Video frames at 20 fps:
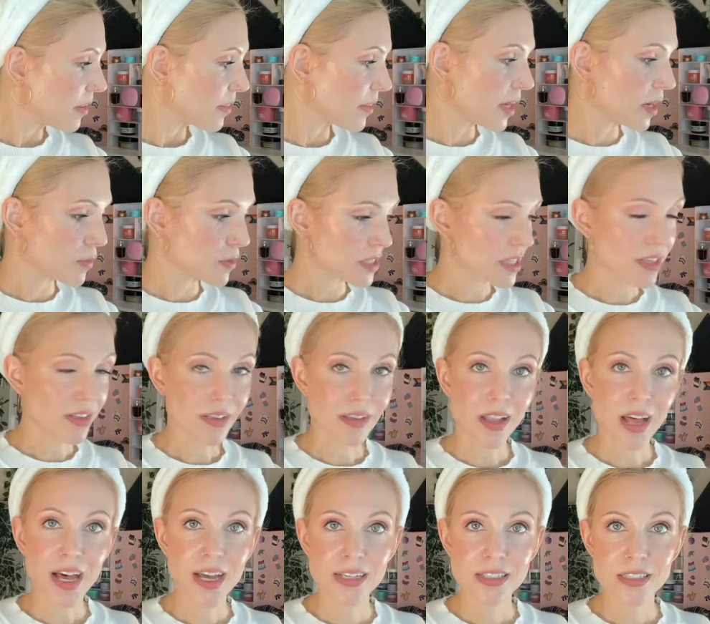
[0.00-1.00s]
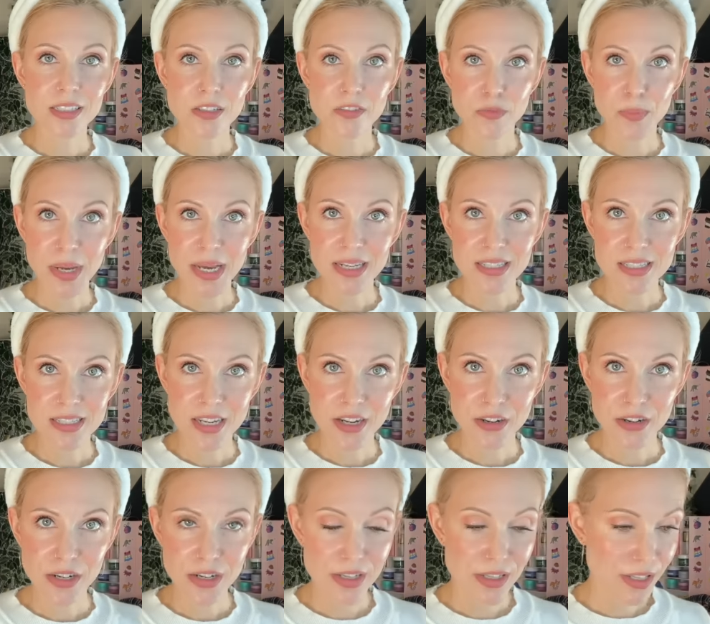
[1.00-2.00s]
That was a lot of
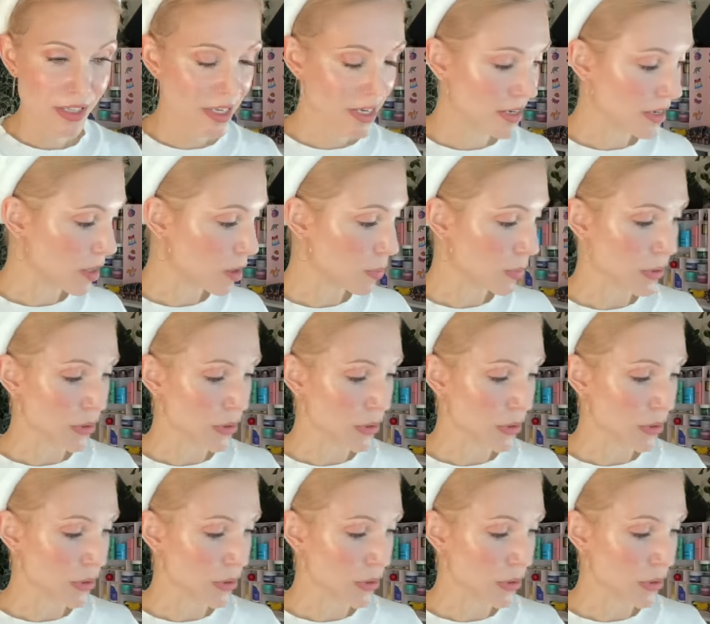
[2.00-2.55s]
mascara cleanup.